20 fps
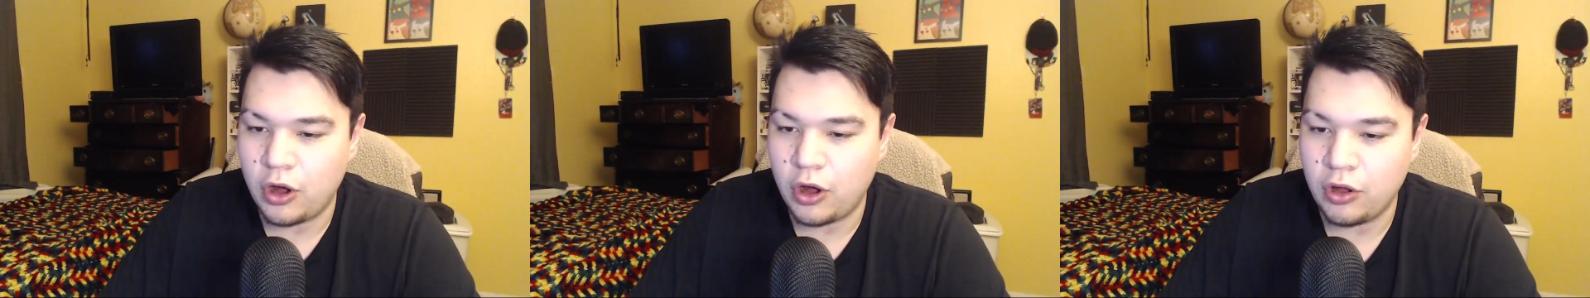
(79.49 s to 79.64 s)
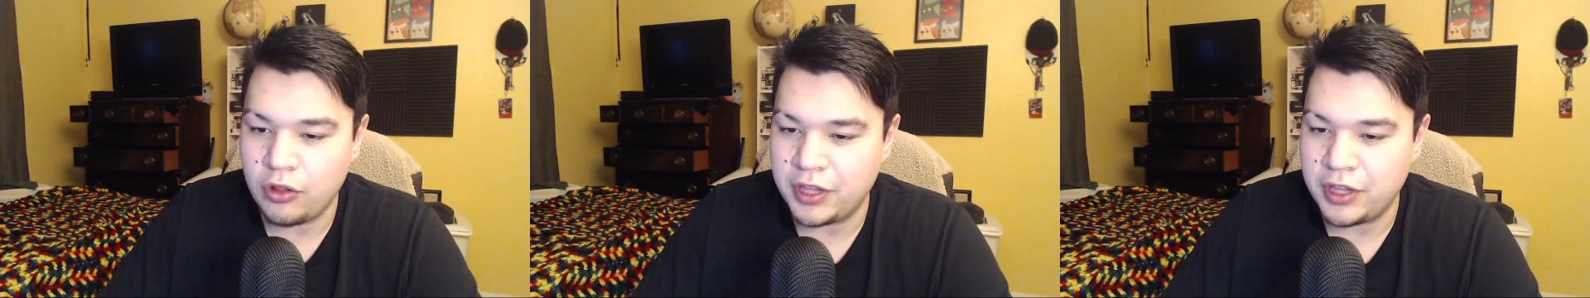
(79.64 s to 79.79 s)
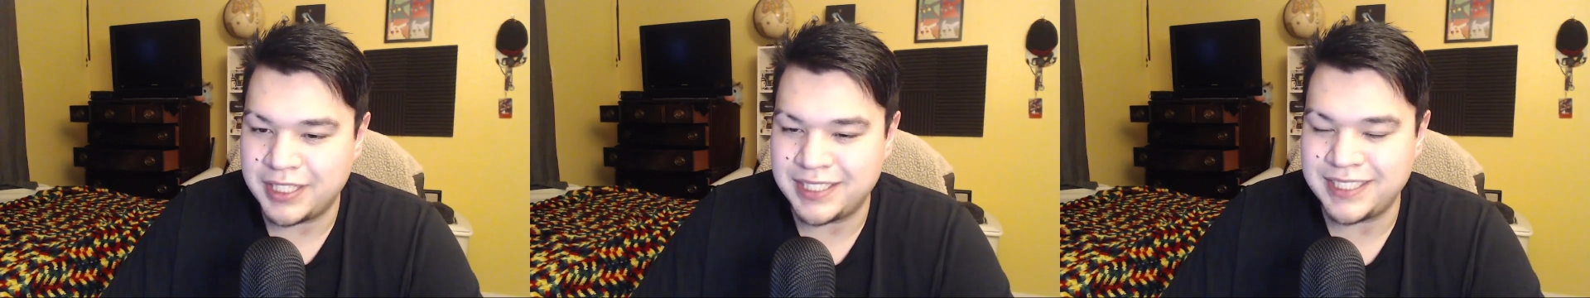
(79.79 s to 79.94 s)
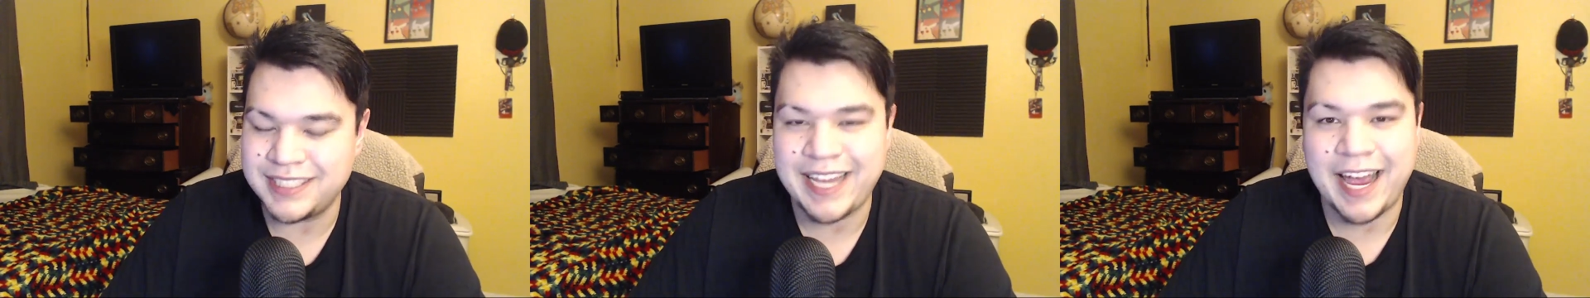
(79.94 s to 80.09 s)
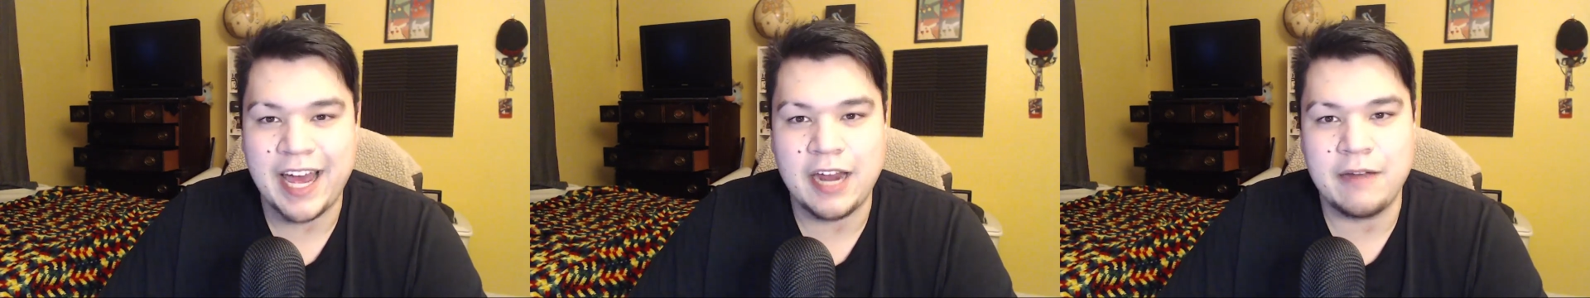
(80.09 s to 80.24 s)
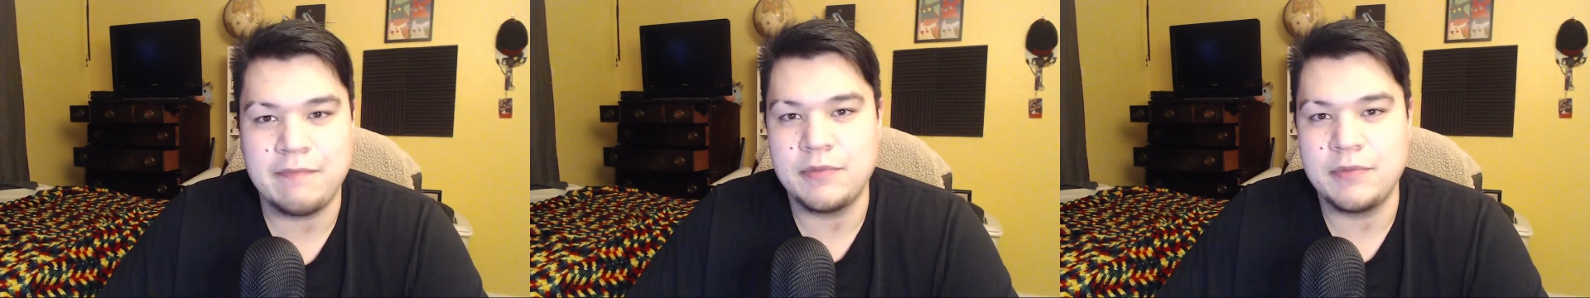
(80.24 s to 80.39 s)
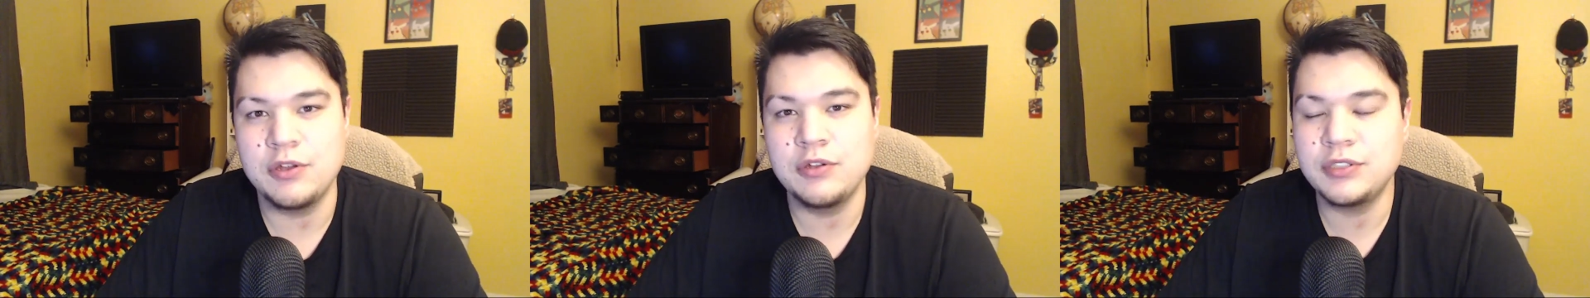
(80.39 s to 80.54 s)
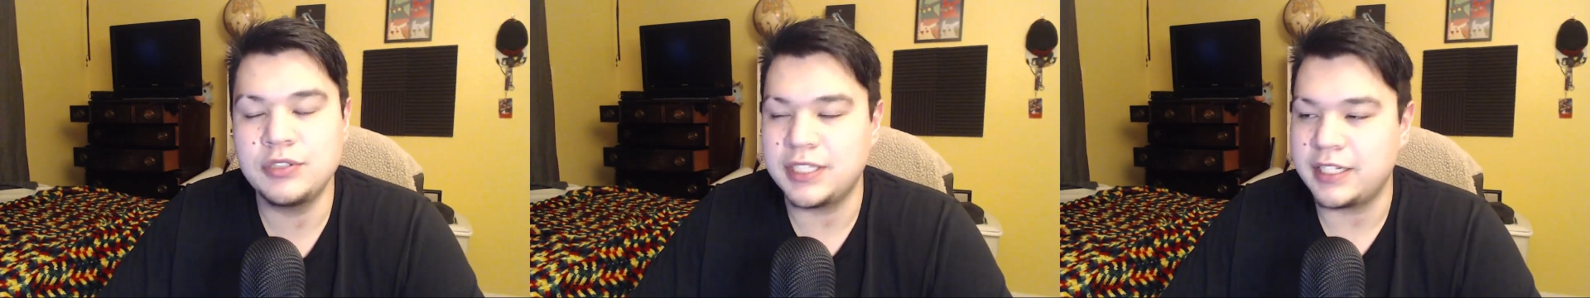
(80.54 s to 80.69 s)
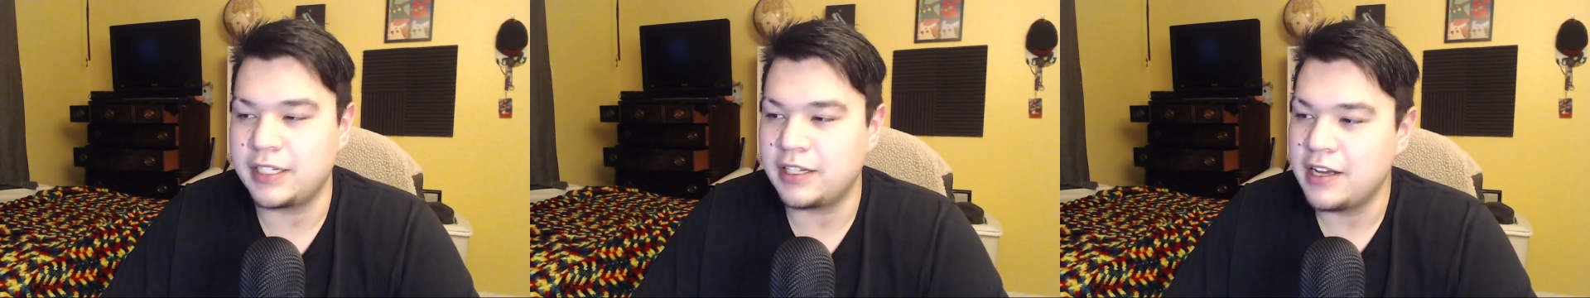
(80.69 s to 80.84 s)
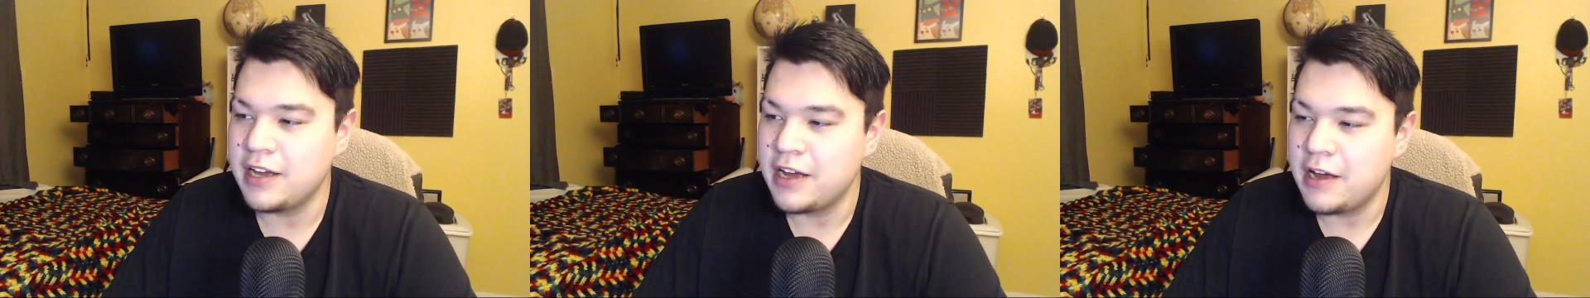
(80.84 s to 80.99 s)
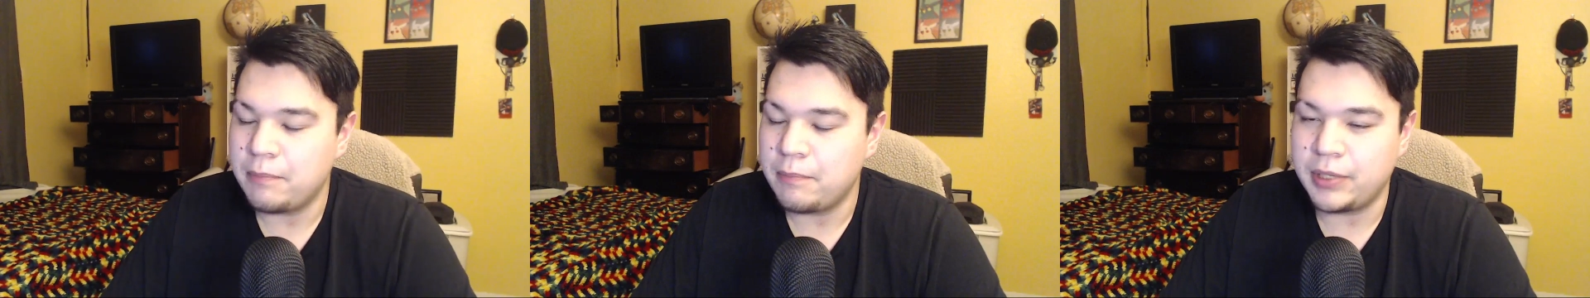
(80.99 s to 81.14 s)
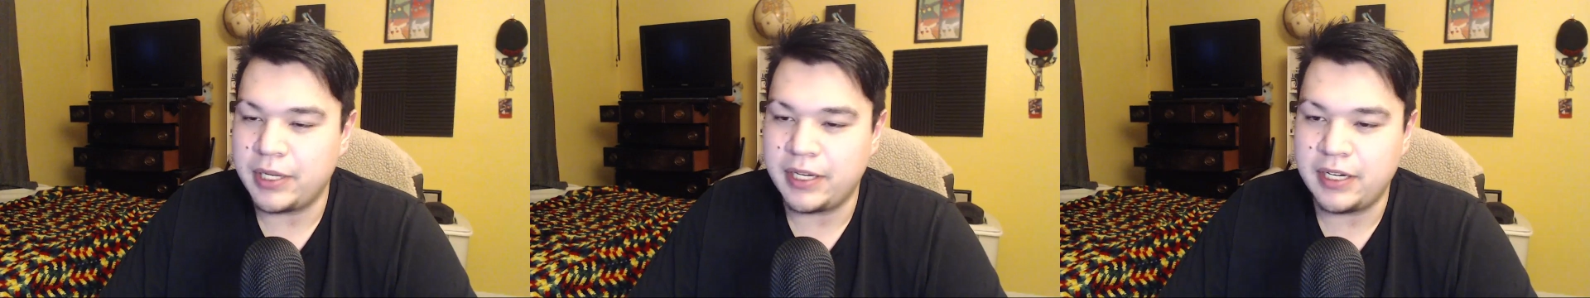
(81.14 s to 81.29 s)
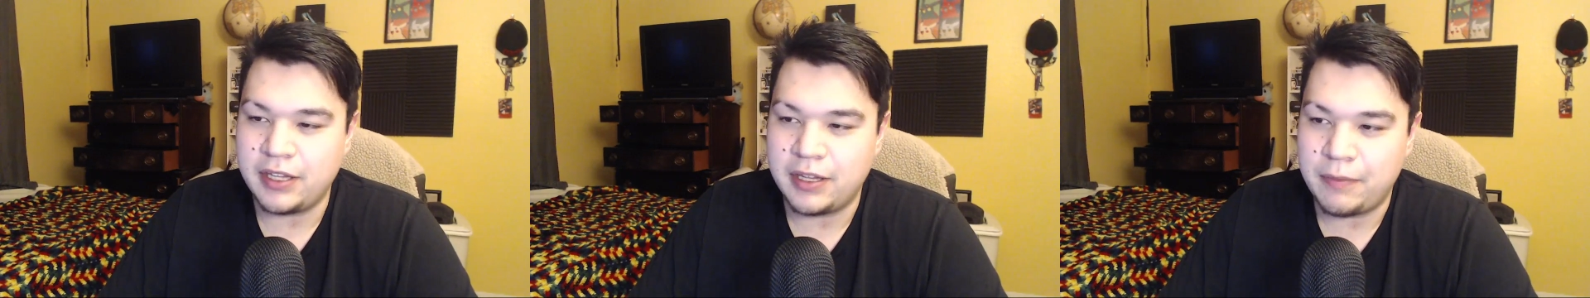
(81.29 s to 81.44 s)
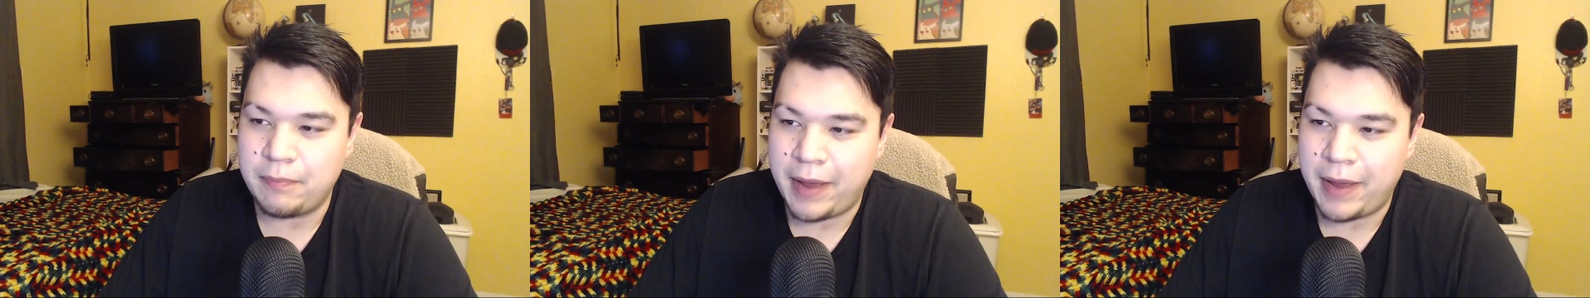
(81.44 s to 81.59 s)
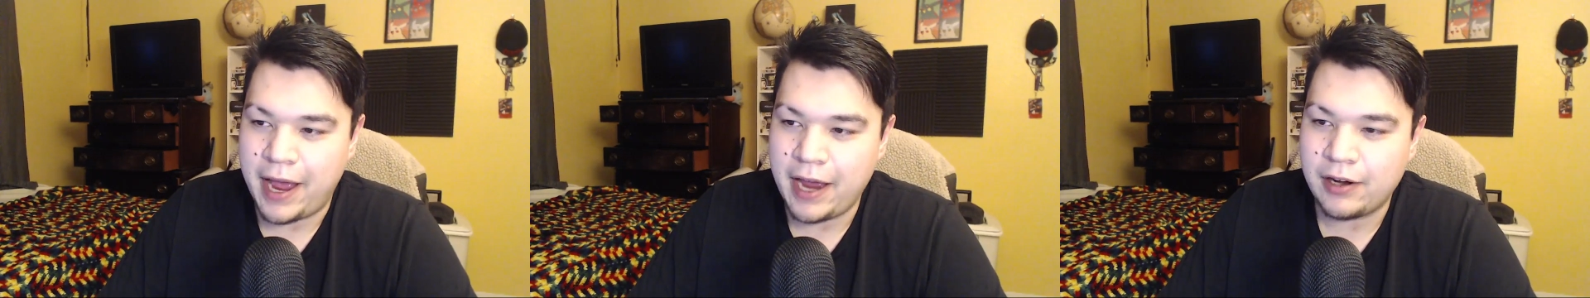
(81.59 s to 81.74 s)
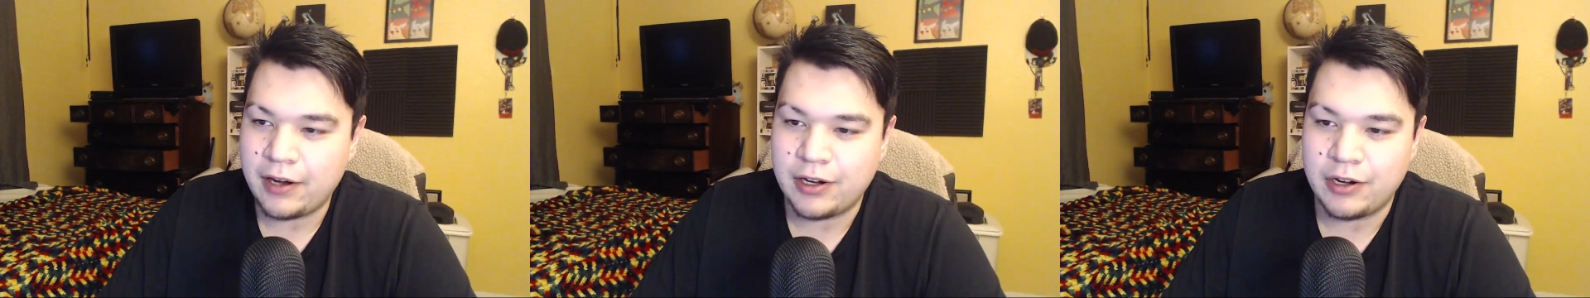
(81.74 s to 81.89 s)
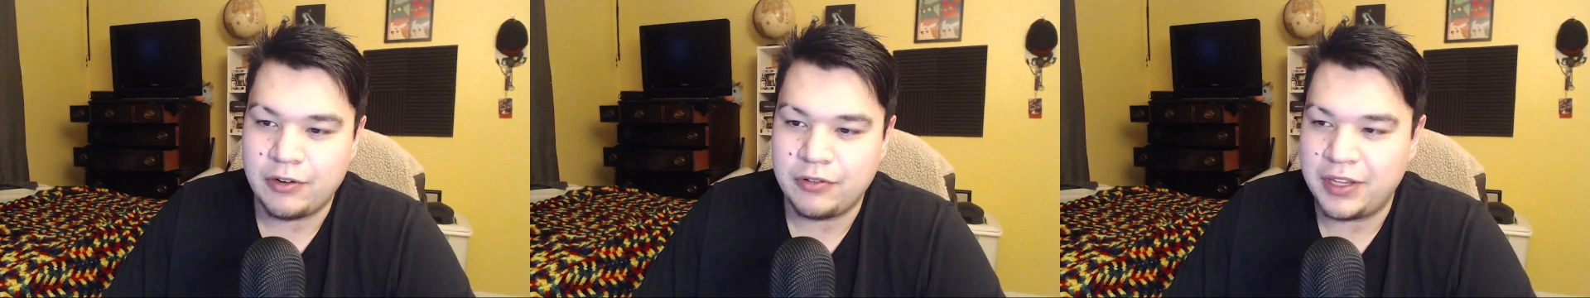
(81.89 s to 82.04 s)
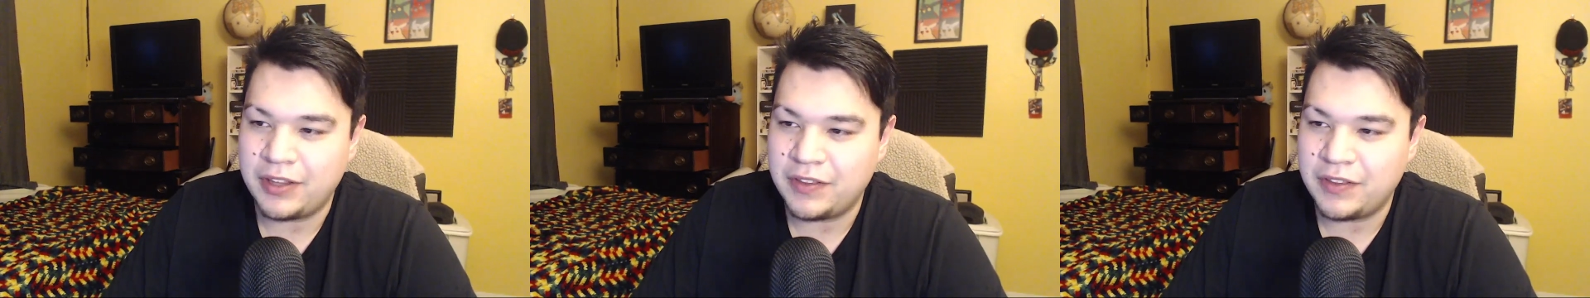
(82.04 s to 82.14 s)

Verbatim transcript: all the sad music playing in the background,